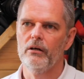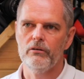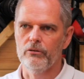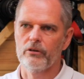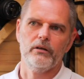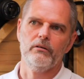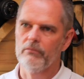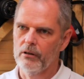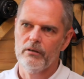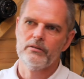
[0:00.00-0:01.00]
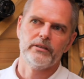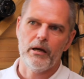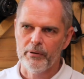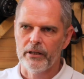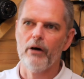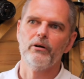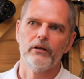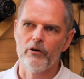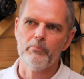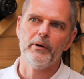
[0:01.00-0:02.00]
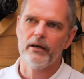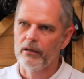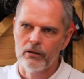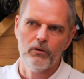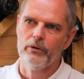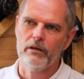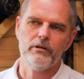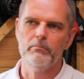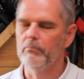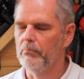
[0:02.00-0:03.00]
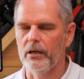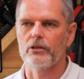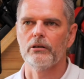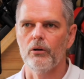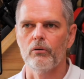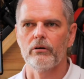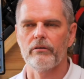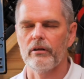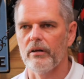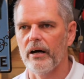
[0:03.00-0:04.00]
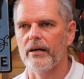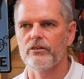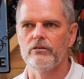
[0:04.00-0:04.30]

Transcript: You can step it down a little bit and go even much longer than that.